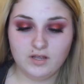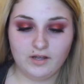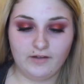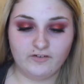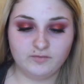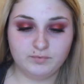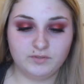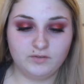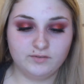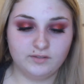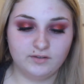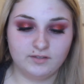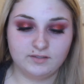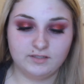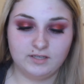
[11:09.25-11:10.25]
I've just been using
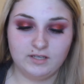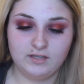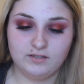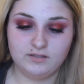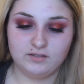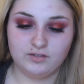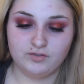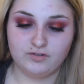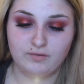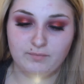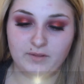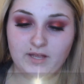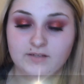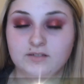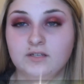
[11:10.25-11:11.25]
this Kiss Strip
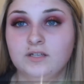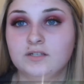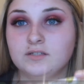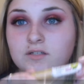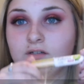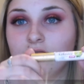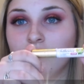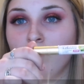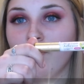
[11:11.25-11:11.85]
Lash Adhesive